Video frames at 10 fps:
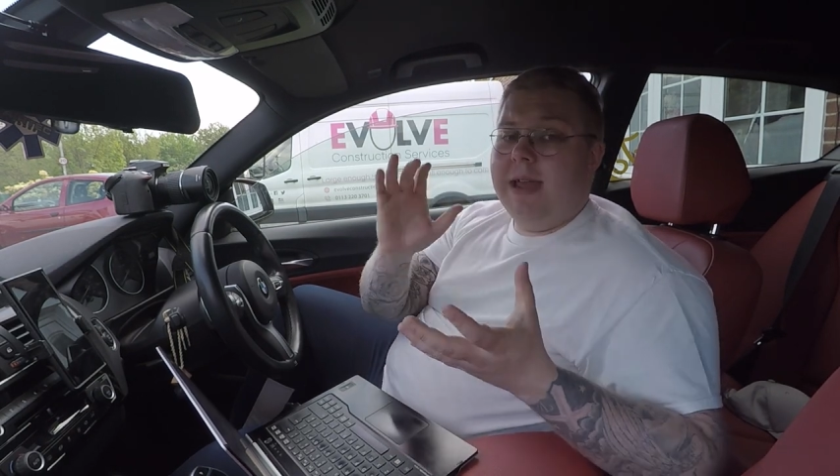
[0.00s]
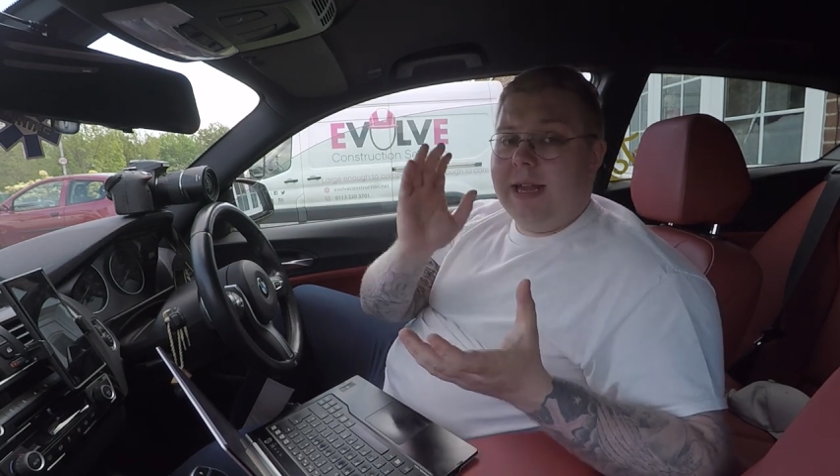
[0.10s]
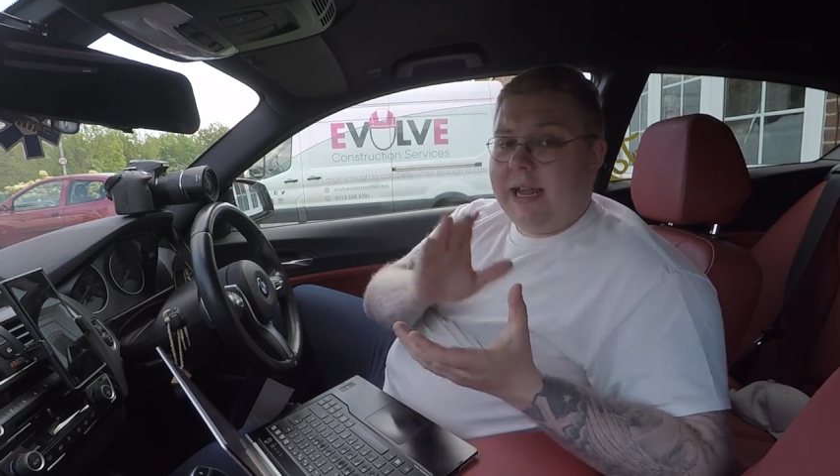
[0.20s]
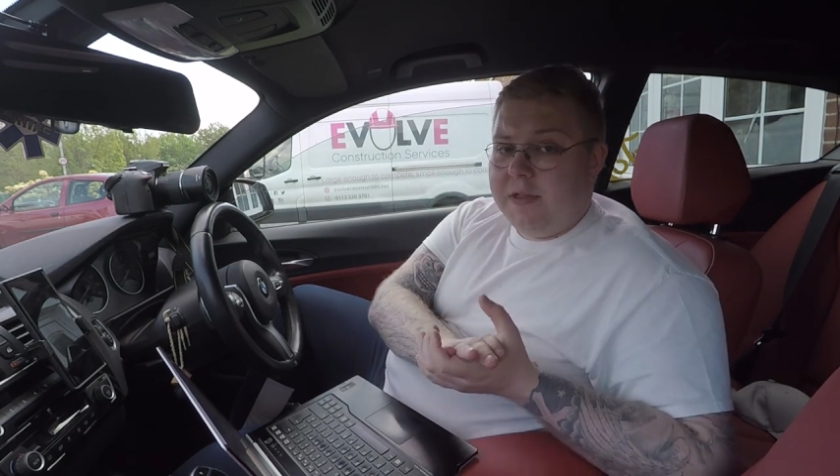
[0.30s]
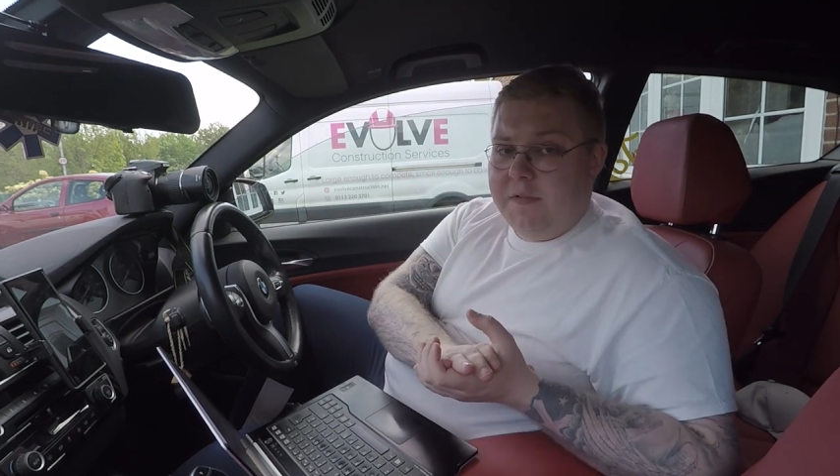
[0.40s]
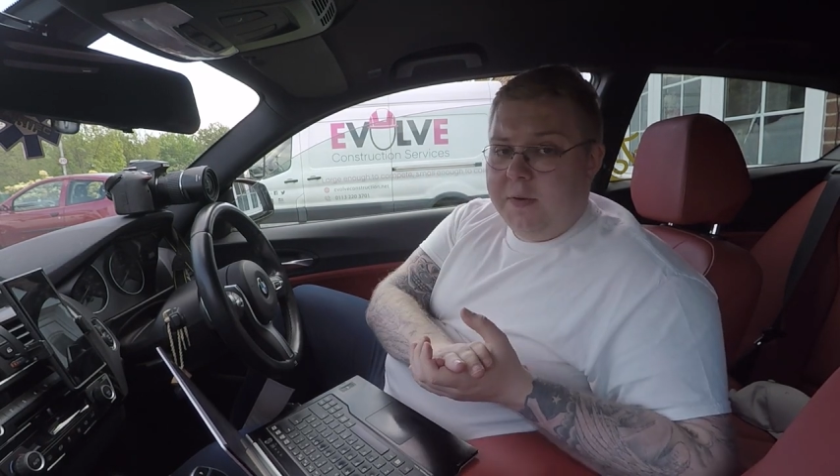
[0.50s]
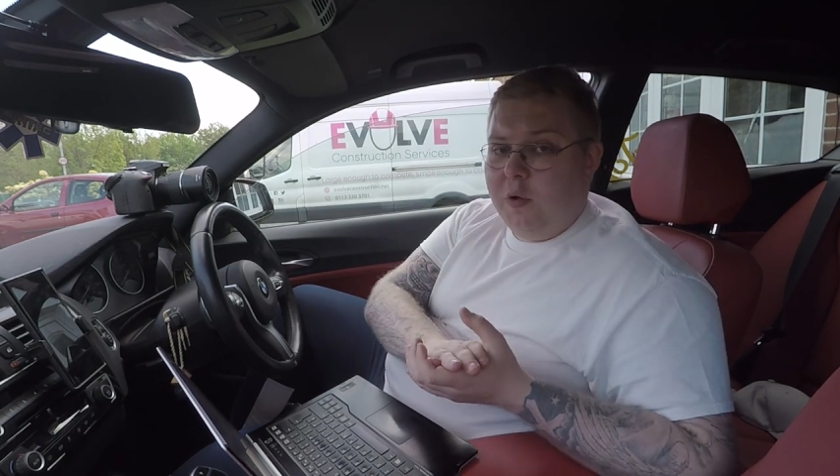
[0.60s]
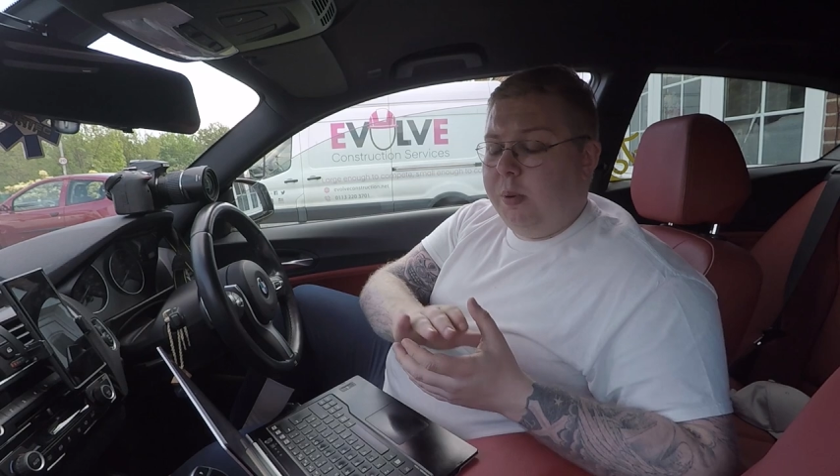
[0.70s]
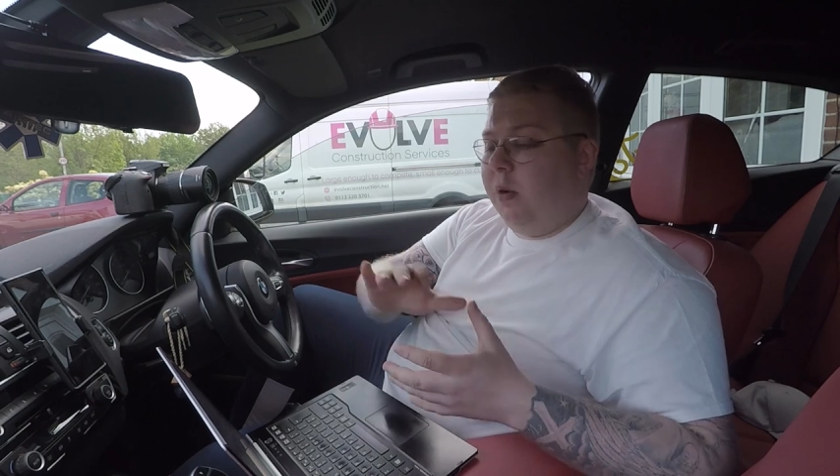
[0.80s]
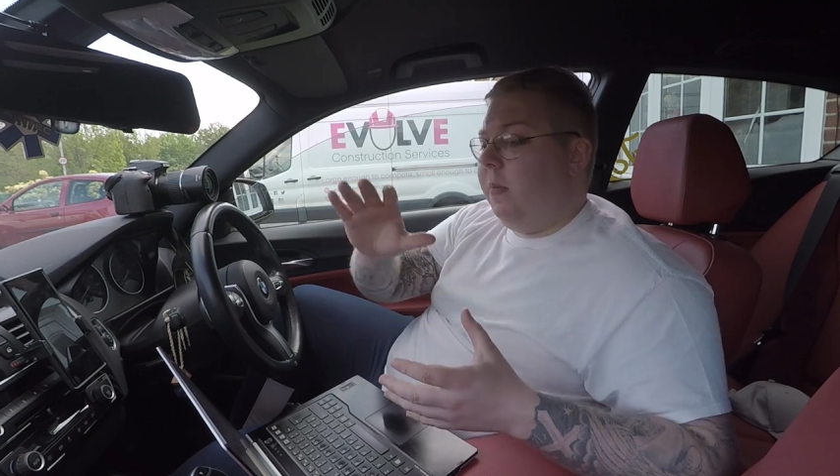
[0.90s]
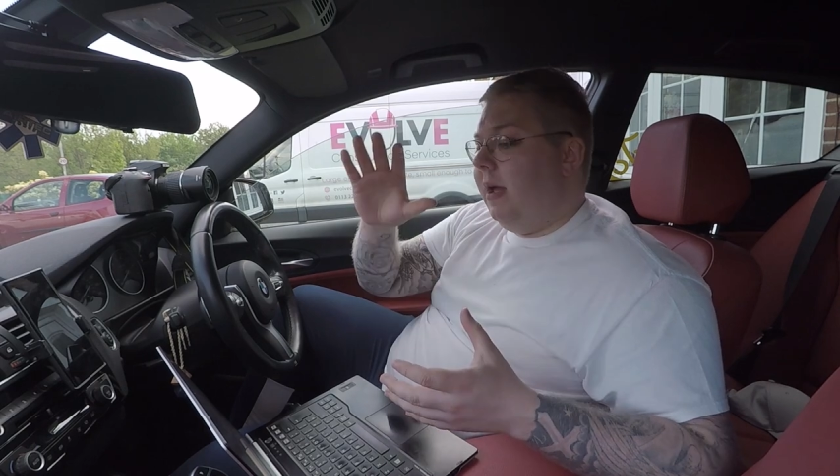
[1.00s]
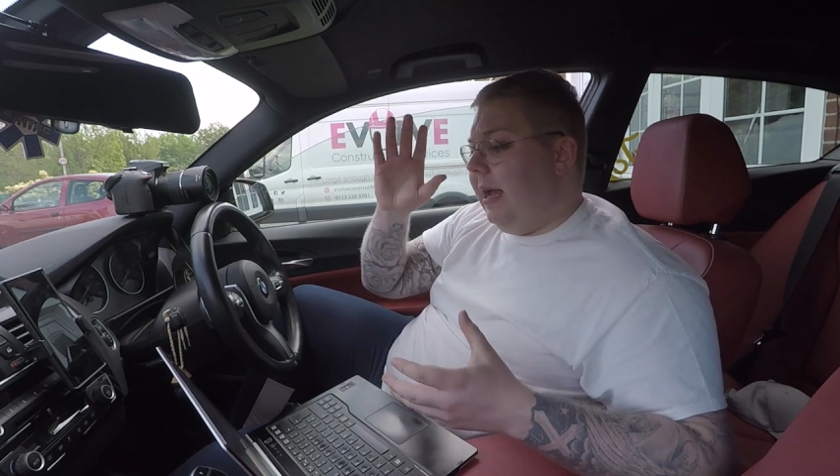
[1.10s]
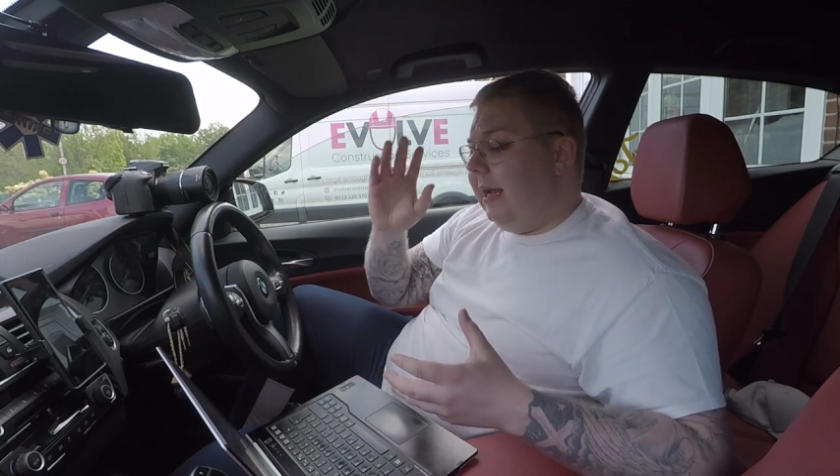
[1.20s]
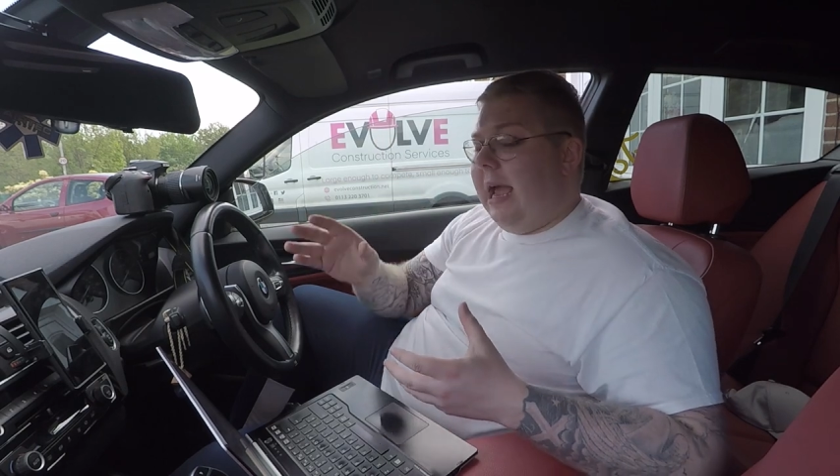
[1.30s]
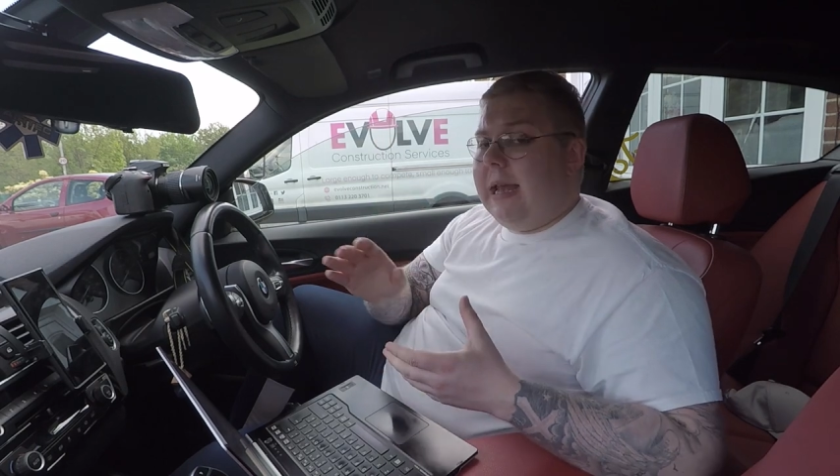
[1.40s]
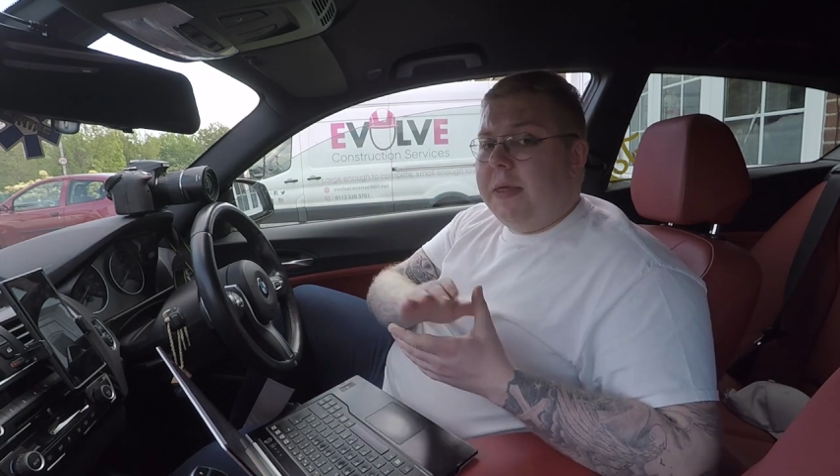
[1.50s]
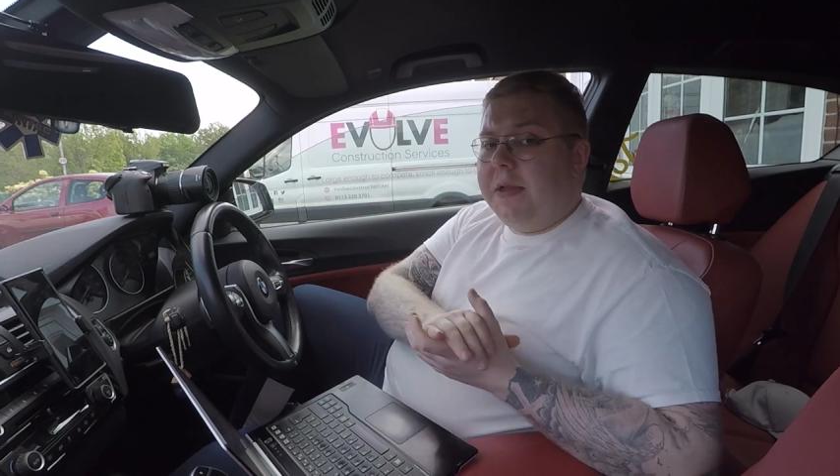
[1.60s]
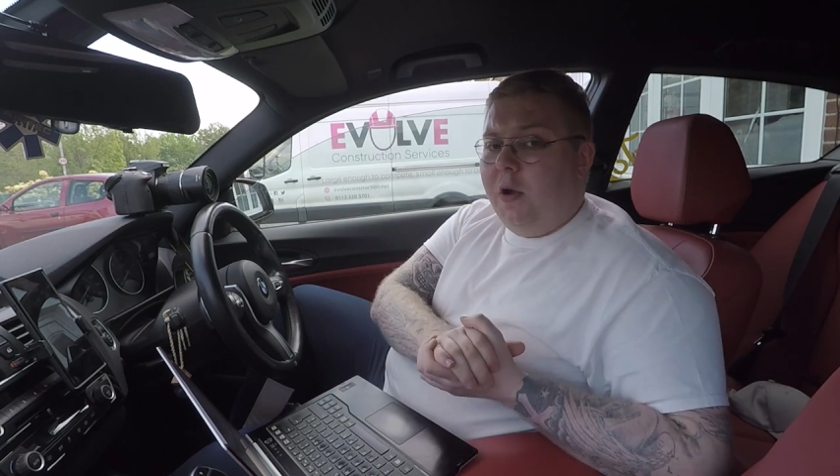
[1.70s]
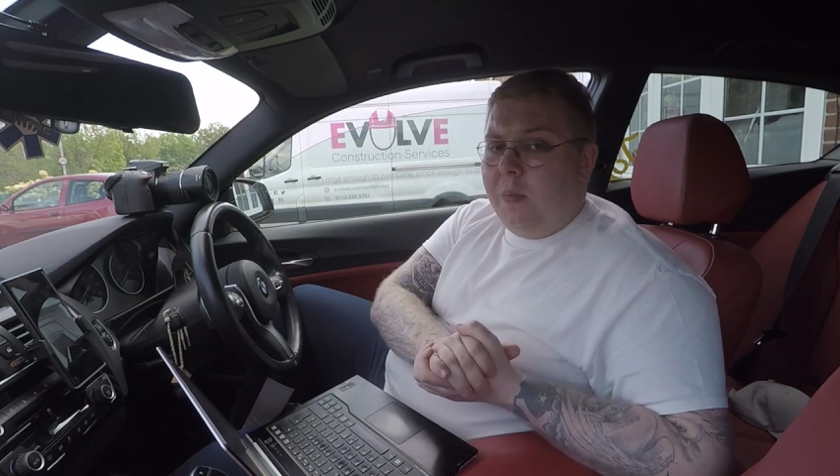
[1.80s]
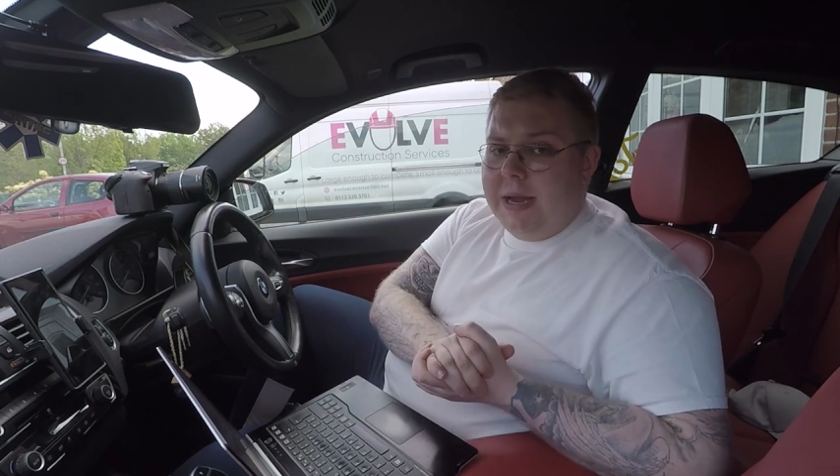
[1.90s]
get the fuel pump, get an
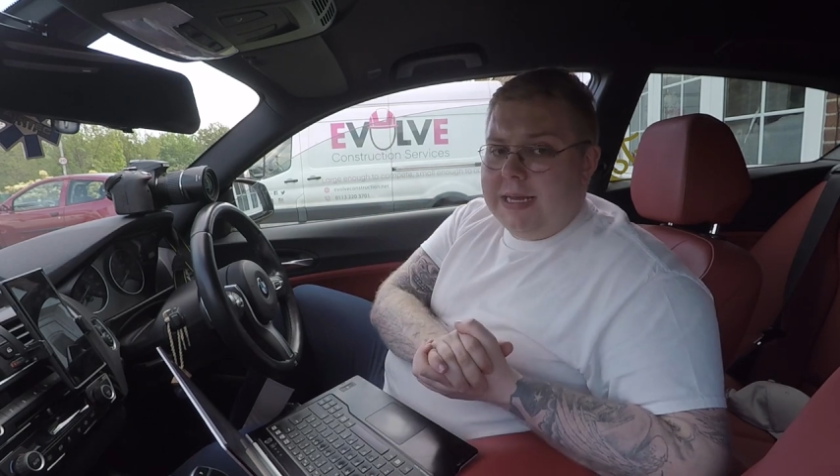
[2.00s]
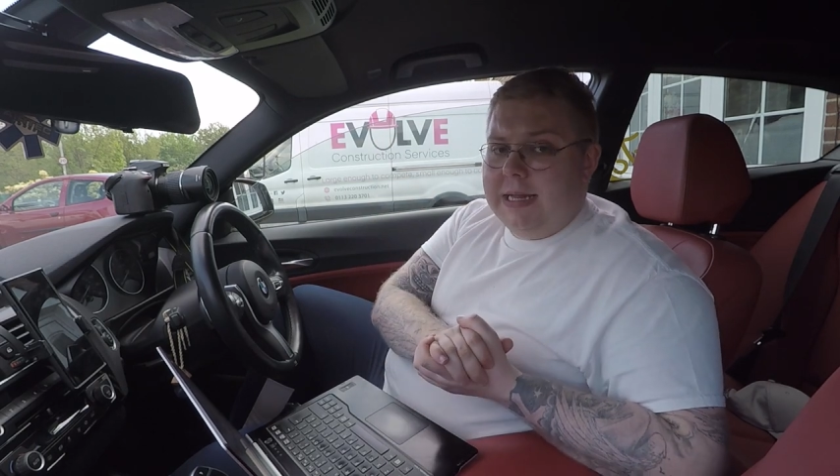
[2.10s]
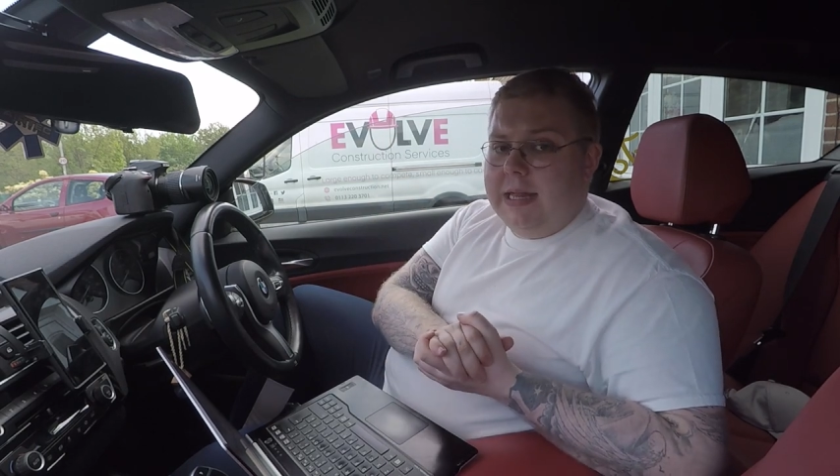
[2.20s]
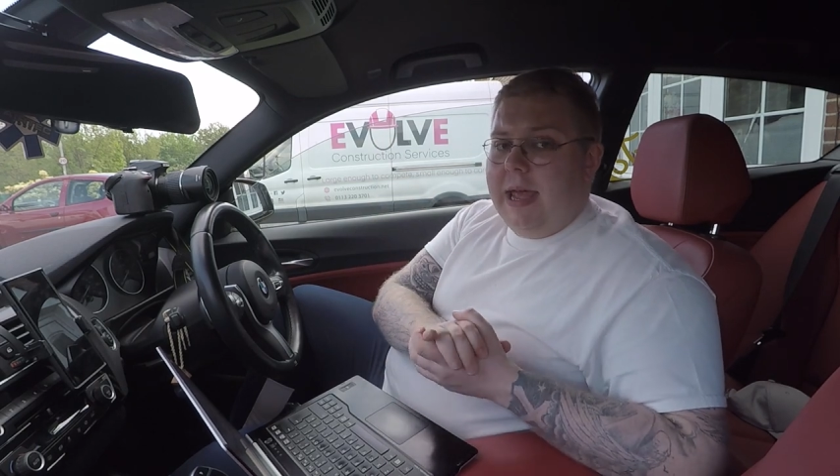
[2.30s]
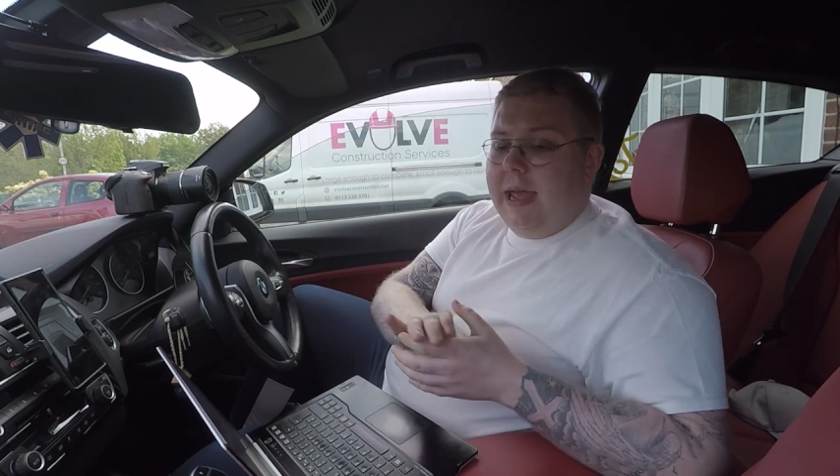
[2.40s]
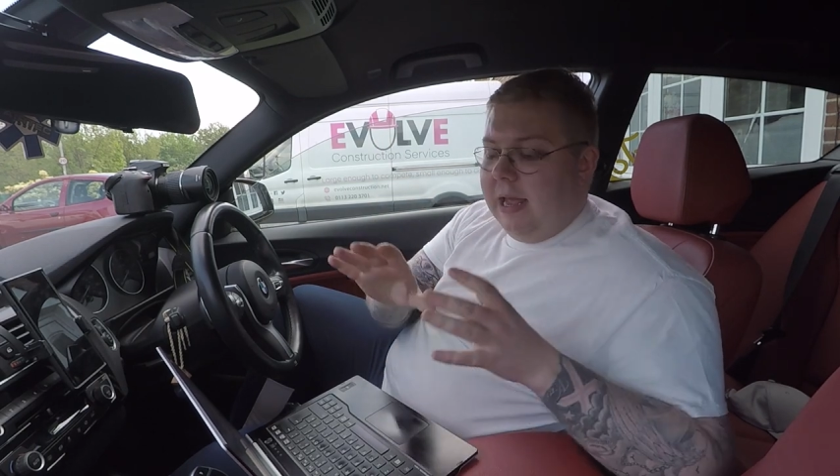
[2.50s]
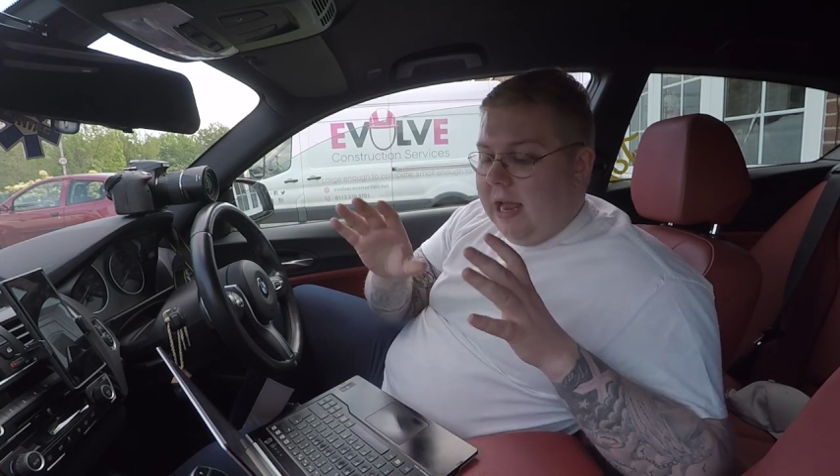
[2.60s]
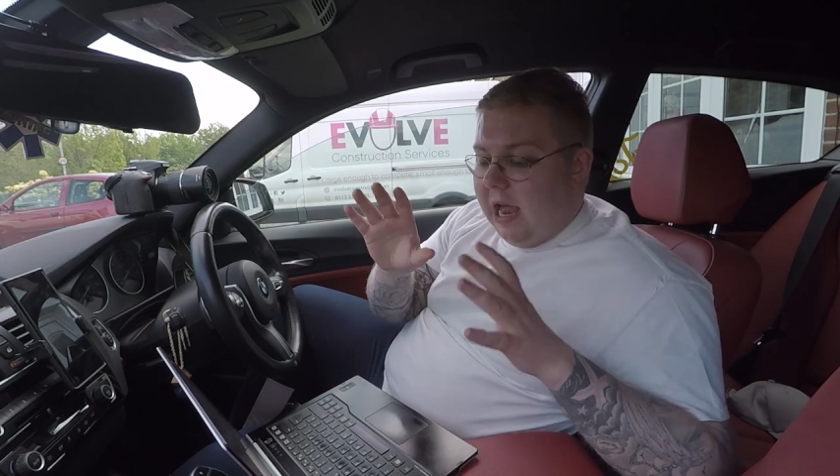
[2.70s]
ethanol mix in there,